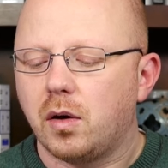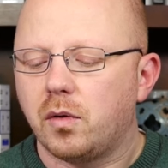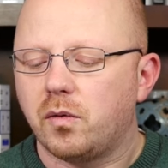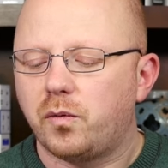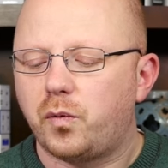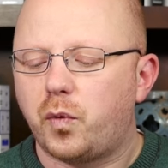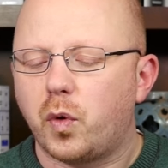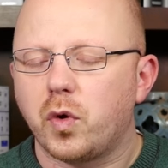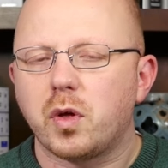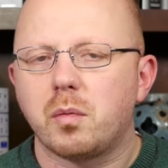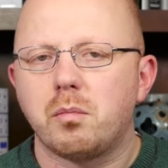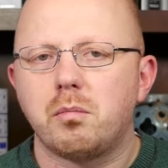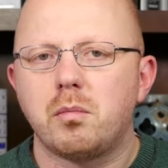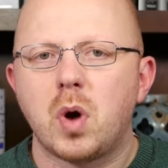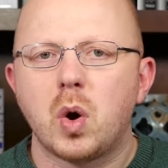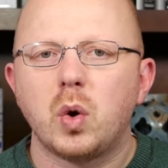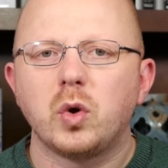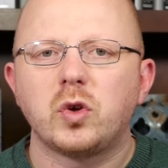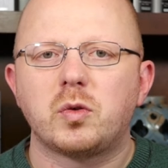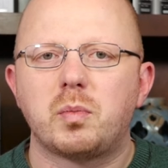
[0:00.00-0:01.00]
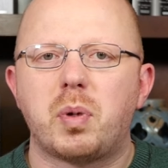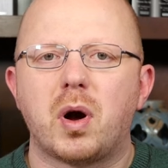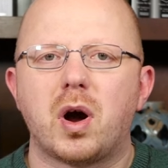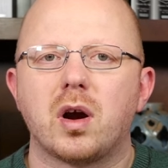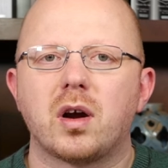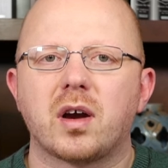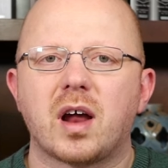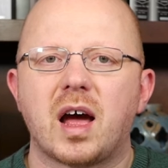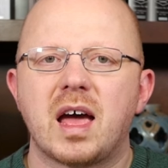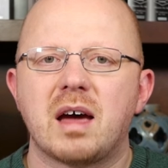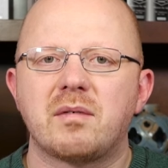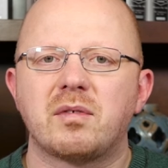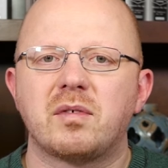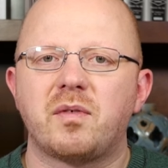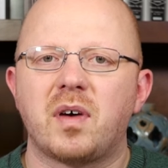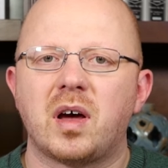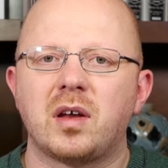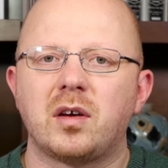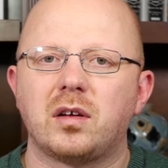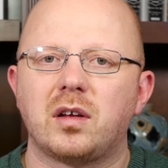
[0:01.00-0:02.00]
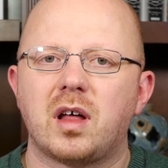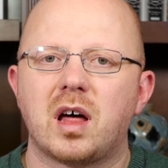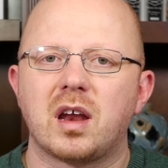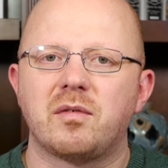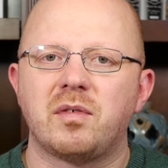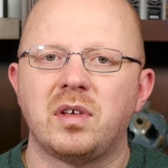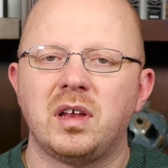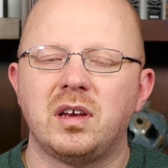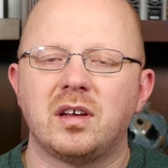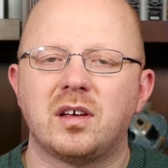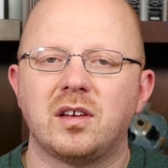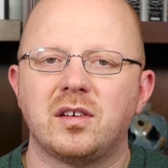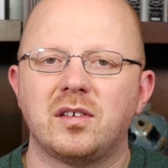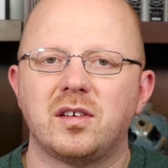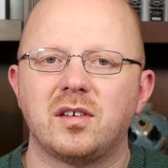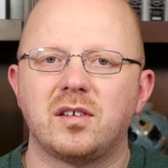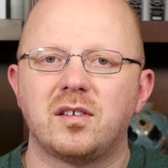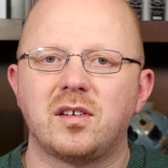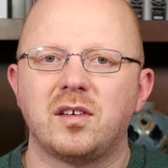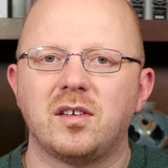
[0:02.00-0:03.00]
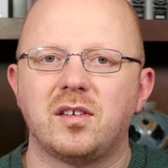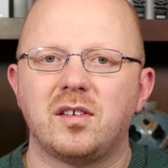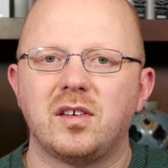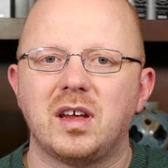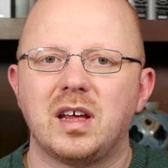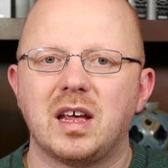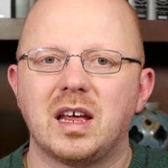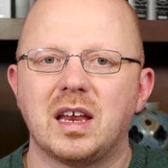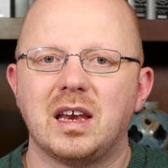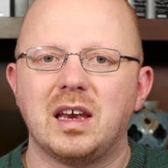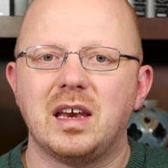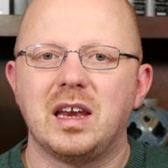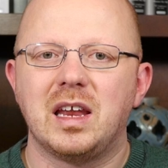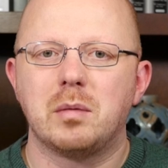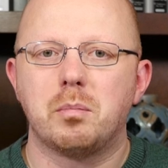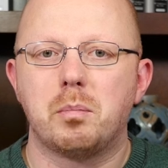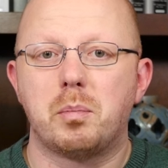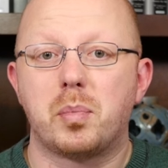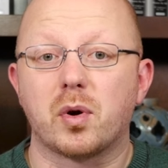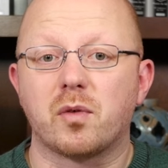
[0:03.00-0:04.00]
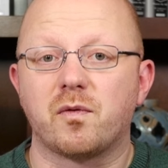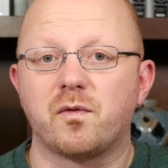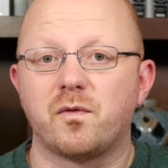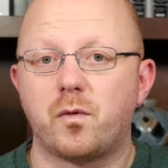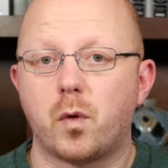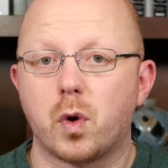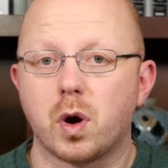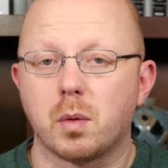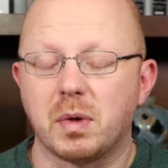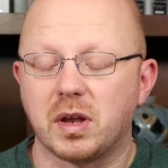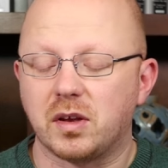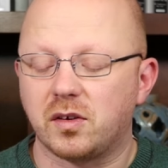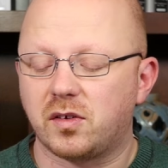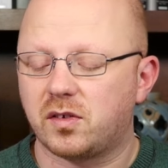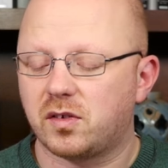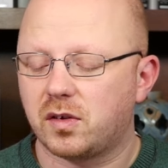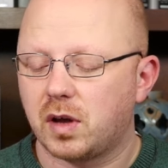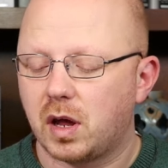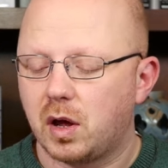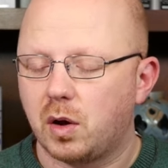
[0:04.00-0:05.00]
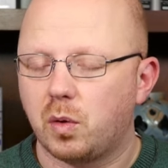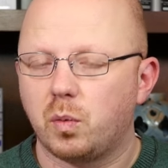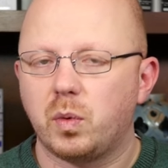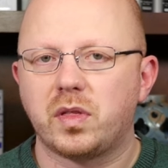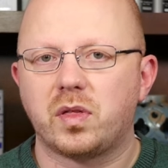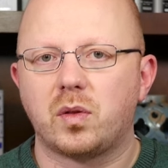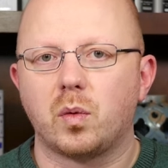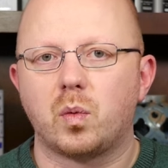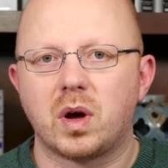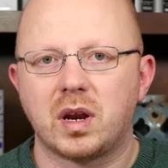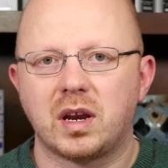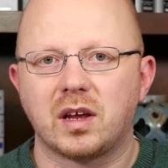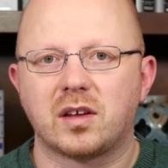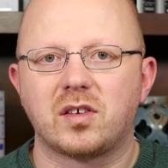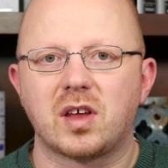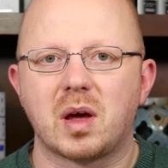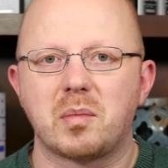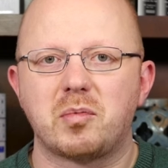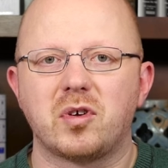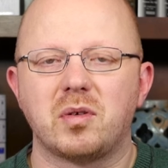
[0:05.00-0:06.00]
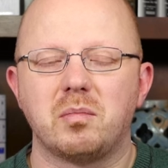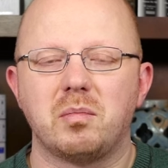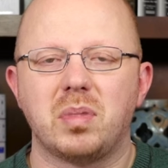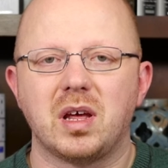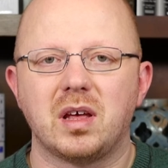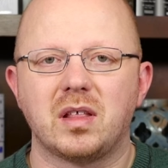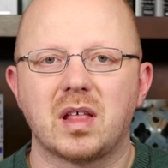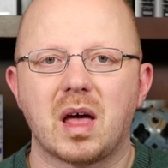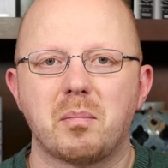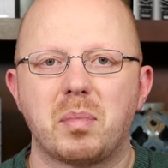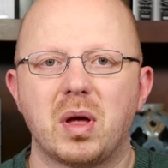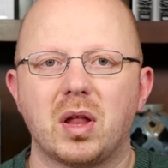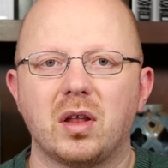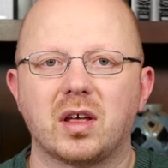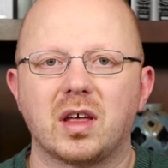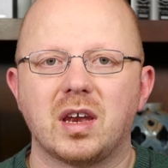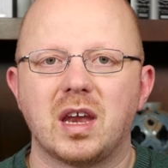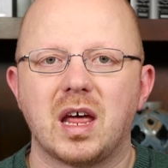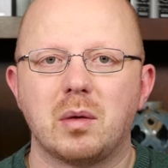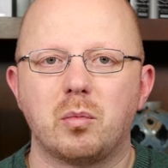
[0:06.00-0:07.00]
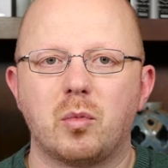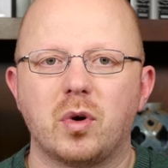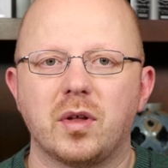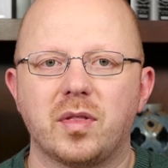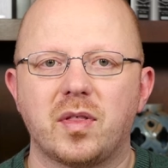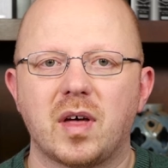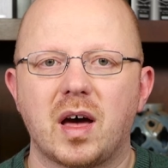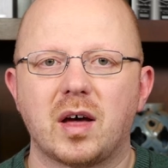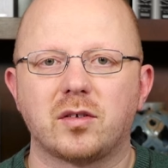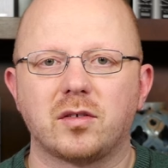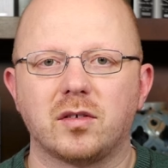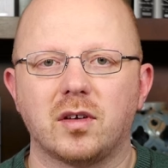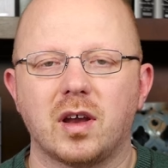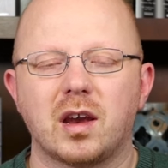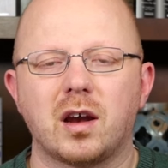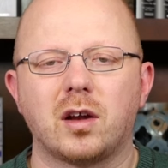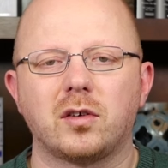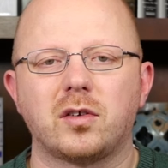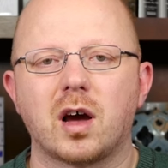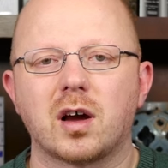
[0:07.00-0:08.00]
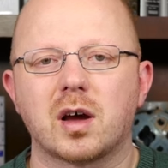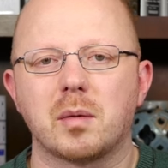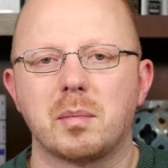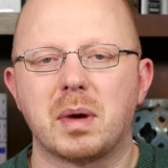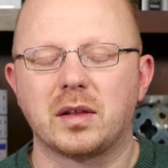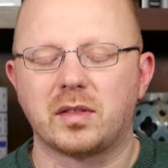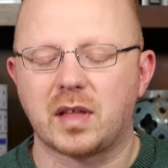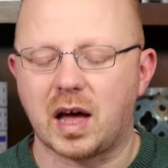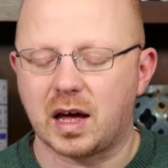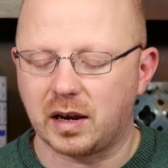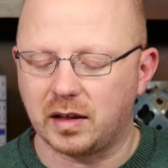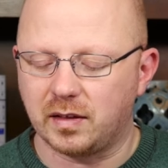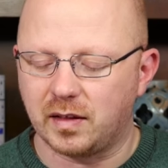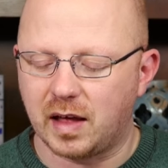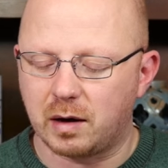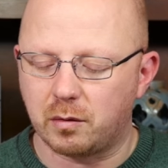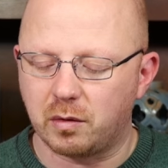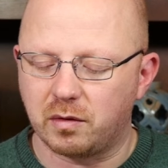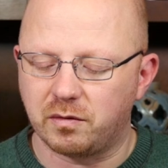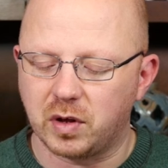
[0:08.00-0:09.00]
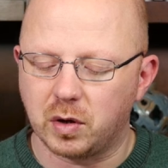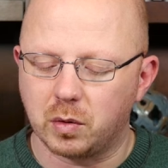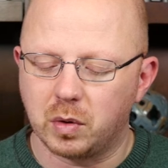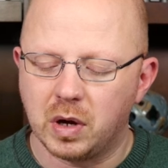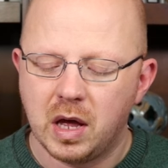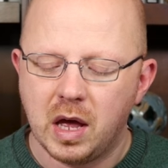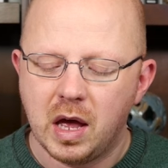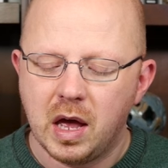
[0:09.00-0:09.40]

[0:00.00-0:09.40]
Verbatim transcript: For the most part, I haven't found a lot of inconsistency in nib performance with the one exception being that Pelikan M1000. And I'll talk about that in that review.